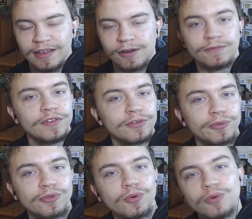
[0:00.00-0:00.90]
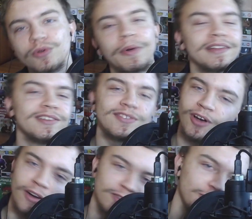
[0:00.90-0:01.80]
this was all the way at the
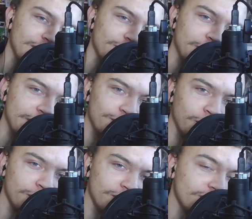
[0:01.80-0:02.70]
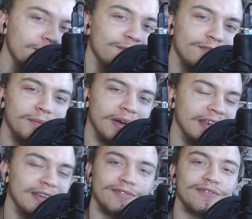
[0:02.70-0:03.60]
start of 2024, so some of you might
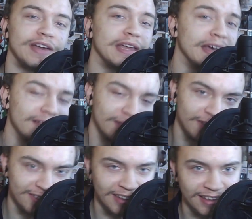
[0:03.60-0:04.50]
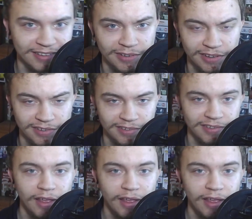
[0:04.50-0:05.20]
even forget that this set exists.